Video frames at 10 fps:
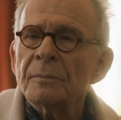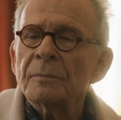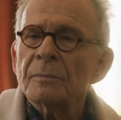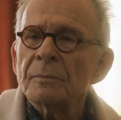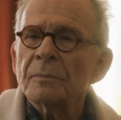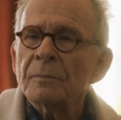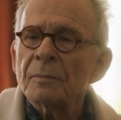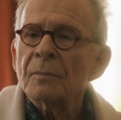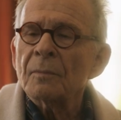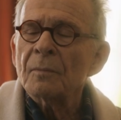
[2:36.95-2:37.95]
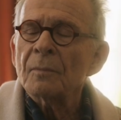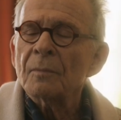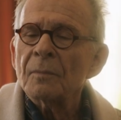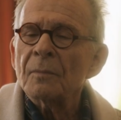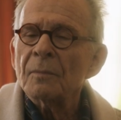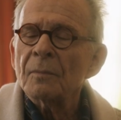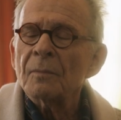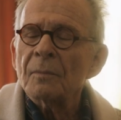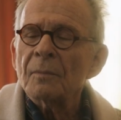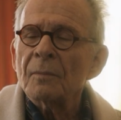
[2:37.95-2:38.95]

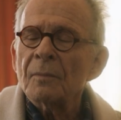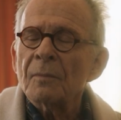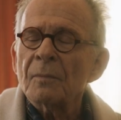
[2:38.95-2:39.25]
Nothing is said.